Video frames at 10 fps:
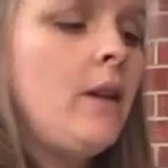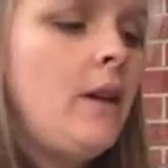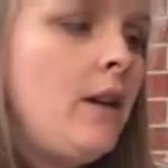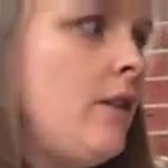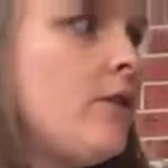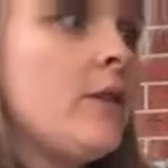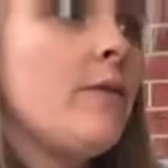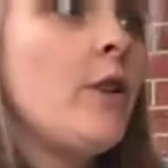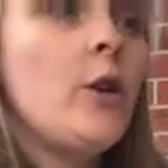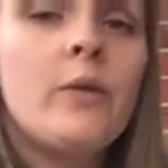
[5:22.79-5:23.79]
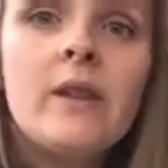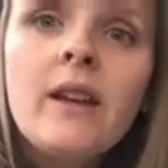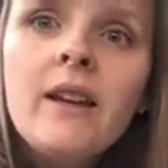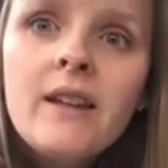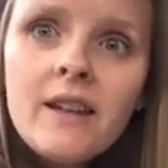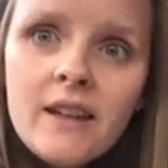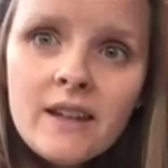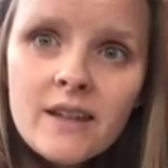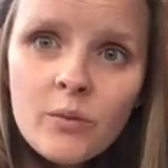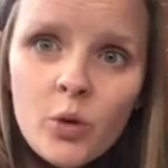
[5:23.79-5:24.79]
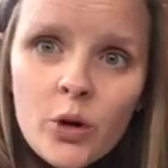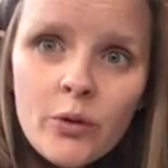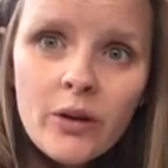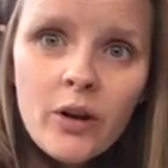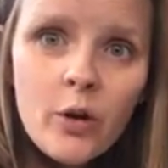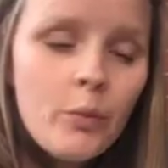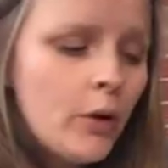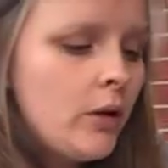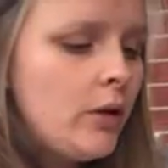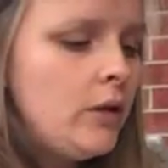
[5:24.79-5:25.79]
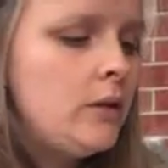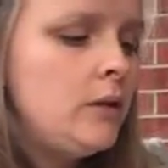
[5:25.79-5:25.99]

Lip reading: It just involves some water in an old bottle,